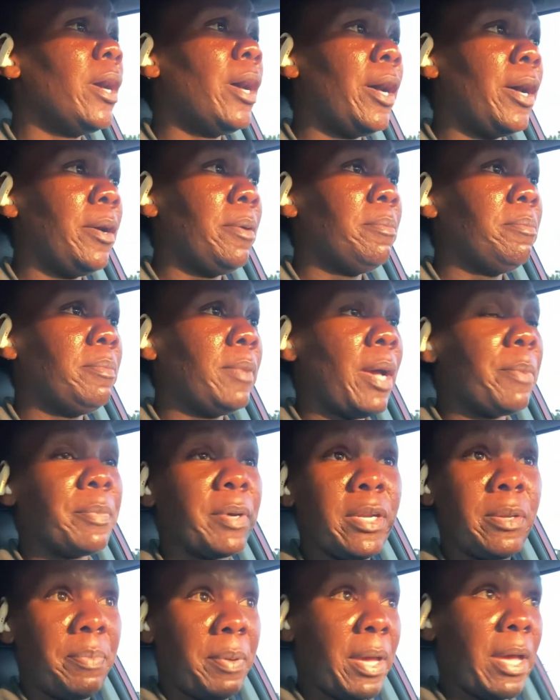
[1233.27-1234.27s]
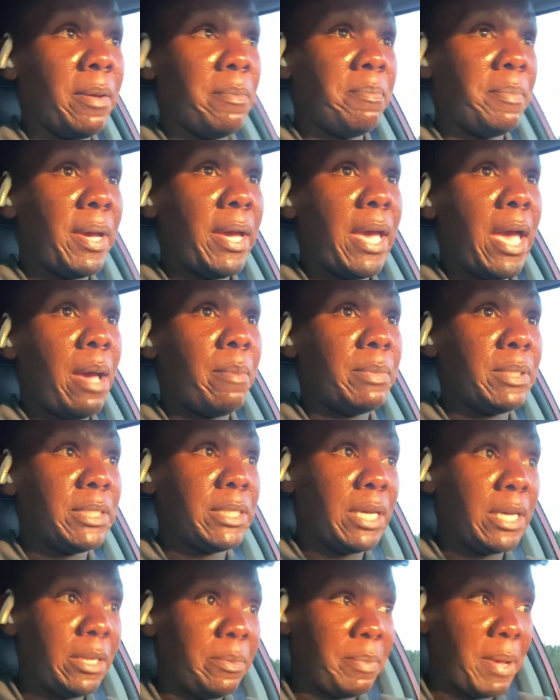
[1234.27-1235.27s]
Um, I'm going to pick up my
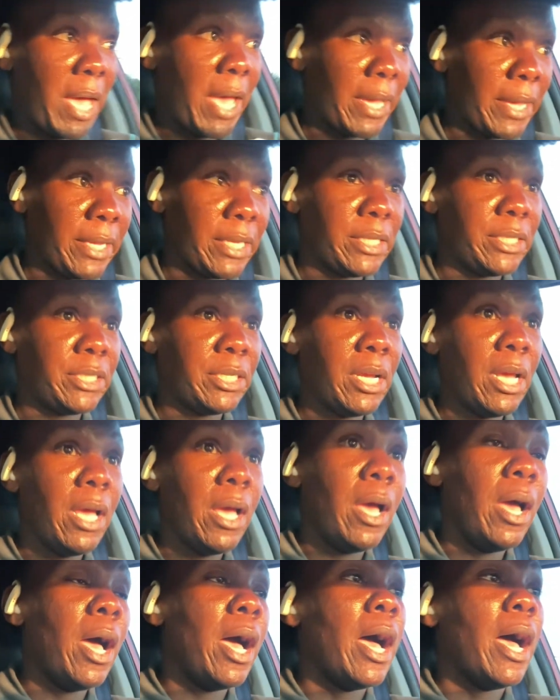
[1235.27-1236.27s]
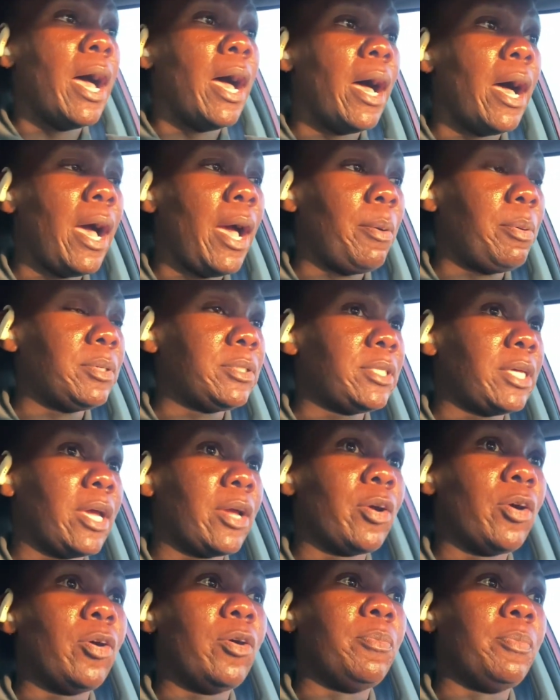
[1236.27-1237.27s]
Amazon package. I was
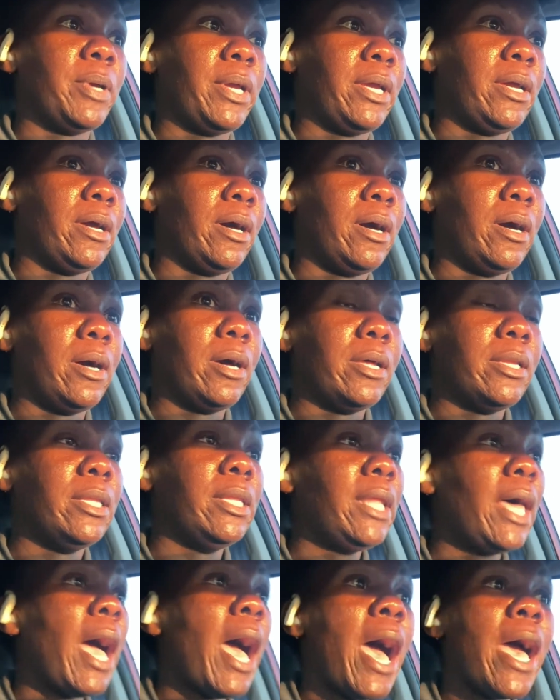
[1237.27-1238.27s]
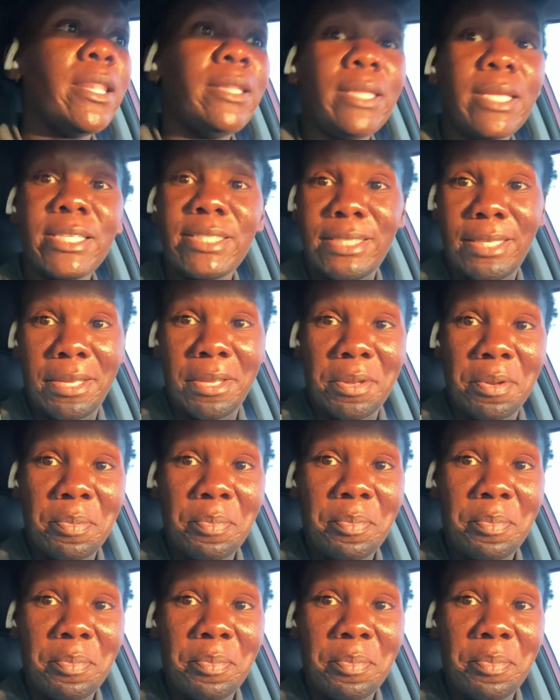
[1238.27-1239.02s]
like, oh my God. I listen.